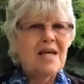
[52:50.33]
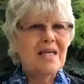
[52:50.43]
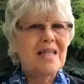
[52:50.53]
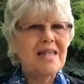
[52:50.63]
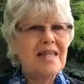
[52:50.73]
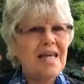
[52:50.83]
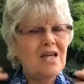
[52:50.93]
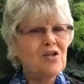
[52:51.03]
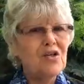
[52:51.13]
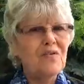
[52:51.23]
Let that
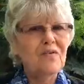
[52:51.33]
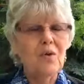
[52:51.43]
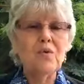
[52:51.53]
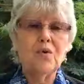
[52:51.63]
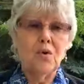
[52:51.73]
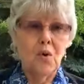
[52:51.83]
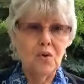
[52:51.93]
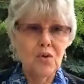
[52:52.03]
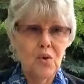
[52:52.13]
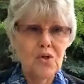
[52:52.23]
energy flow through your whole
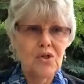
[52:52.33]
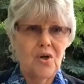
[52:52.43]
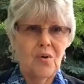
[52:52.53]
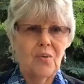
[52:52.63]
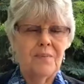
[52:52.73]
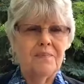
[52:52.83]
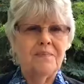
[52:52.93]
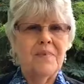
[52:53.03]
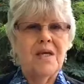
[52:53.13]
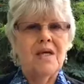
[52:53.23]
torso.
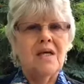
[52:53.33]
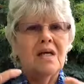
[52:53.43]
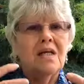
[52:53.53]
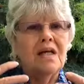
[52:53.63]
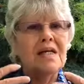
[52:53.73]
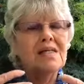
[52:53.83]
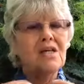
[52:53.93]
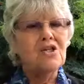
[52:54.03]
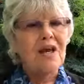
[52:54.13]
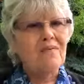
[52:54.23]
Let it
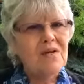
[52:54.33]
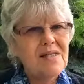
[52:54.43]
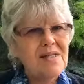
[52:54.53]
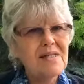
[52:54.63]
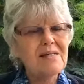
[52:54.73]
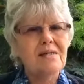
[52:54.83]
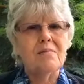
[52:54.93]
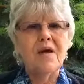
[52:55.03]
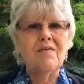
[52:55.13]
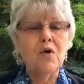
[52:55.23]
touch every system,
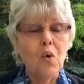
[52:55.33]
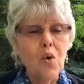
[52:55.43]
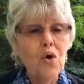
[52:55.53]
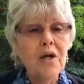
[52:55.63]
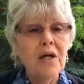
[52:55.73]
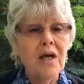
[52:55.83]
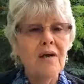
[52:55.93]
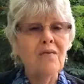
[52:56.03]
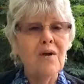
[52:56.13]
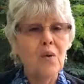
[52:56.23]
every organ,
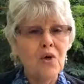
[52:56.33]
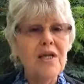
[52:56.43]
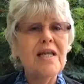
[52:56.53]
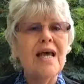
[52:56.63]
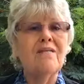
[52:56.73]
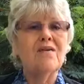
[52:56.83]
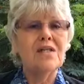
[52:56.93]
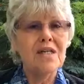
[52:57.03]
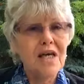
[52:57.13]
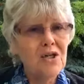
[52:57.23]
every organ, every
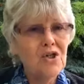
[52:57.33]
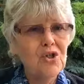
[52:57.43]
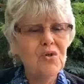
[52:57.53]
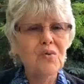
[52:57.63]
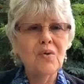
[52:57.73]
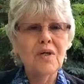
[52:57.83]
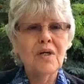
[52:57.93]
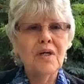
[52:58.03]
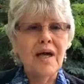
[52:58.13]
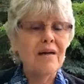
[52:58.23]
tissue,
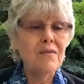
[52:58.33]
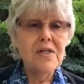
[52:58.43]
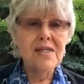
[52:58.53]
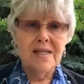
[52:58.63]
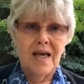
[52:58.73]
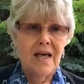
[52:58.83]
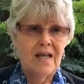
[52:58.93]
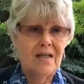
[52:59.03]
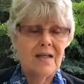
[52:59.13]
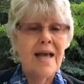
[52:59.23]
every
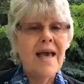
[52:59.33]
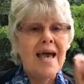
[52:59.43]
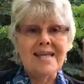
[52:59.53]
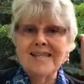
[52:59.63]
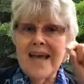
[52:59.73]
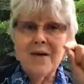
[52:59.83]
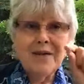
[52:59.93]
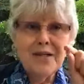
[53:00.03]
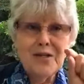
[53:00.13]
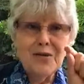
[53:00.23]
cell, and down
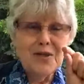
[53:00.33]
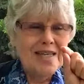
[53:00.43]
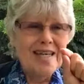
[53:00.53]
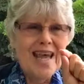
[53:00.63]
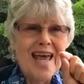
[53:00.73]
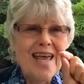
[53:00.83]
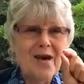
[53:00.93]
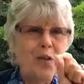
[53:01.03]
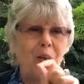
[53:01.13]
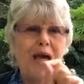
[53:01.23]
into your DNA,
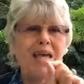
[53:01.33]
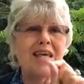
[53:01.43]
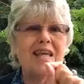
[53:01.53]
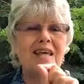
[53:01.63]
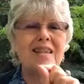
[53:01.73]
awakening